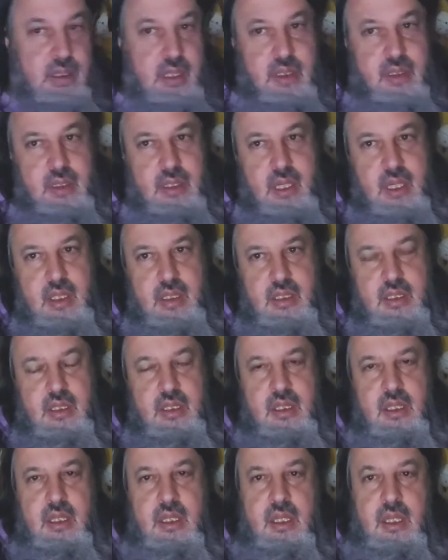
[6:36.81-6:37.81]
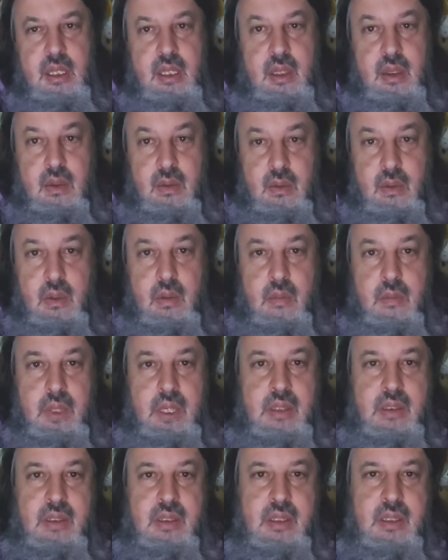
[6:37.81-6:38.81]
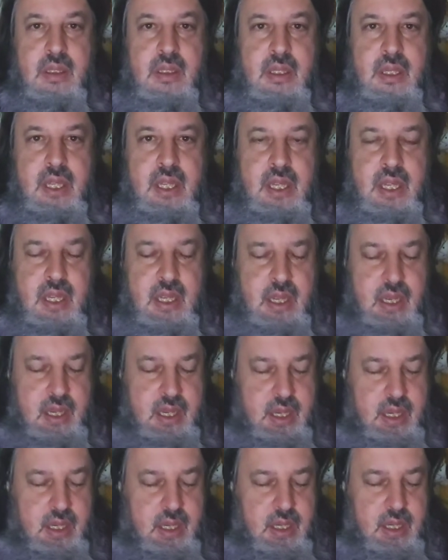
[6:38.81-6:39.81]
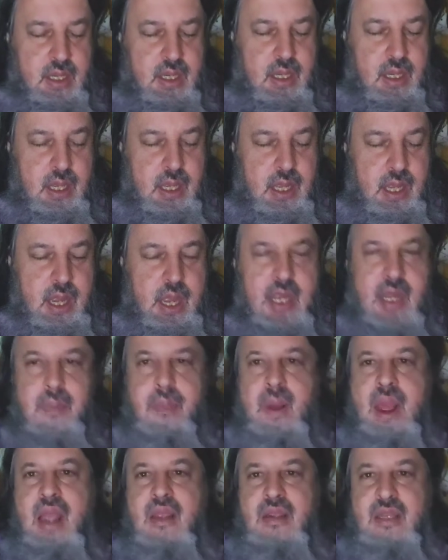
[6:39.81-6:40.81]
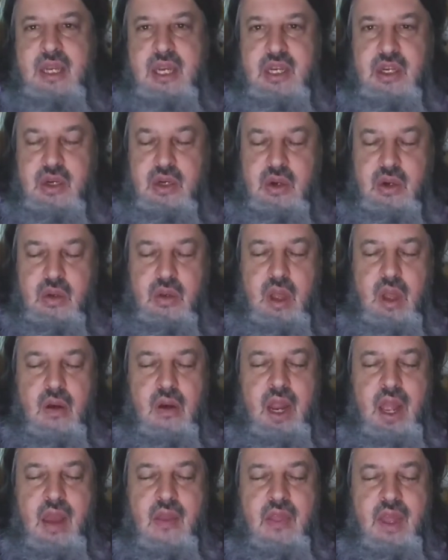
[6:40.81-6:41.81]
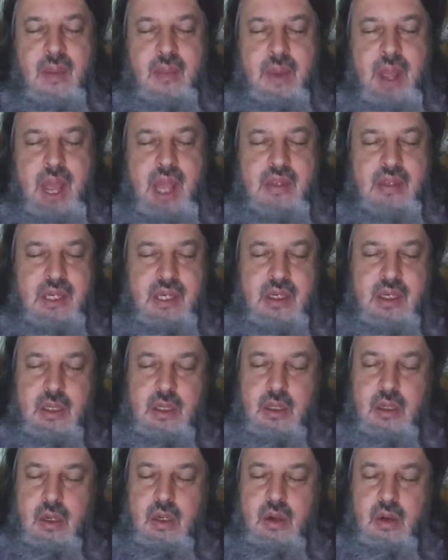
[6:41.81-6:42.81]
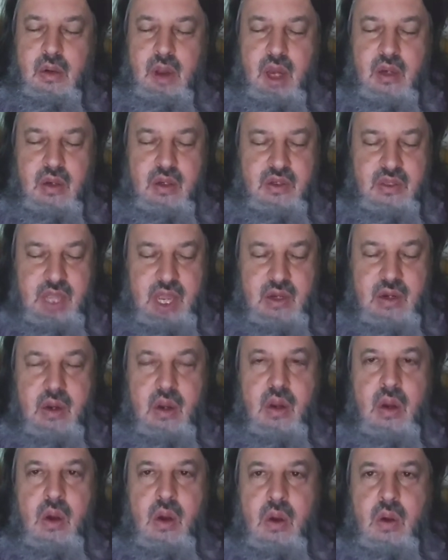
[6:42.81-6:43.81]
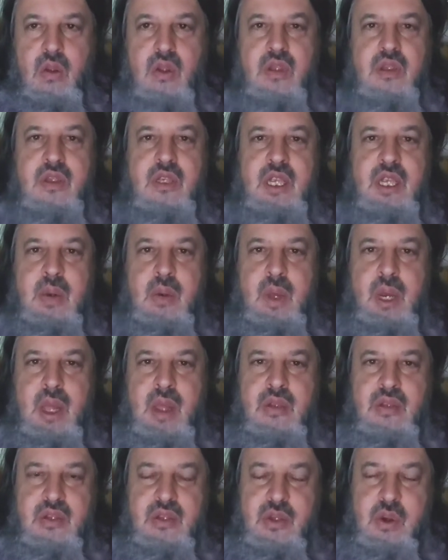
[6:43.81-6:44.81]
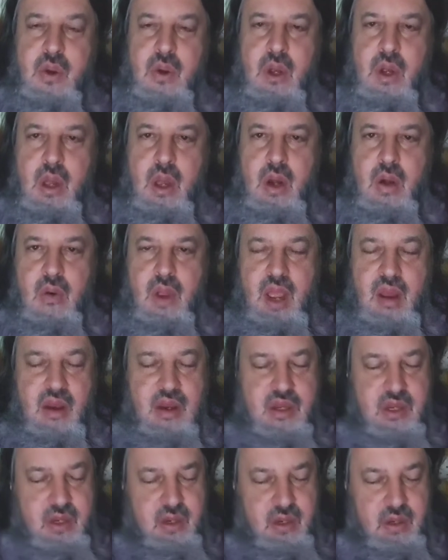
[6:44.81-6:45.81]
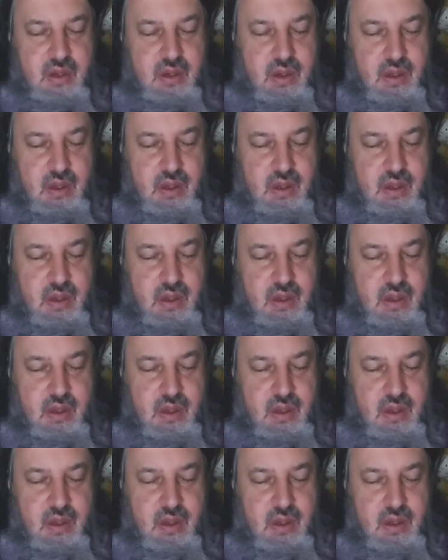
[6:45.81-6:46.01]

This is well, basically a, a, a capacity issue. You no longer have the capacity to learn or understand or to see what else is going on around you.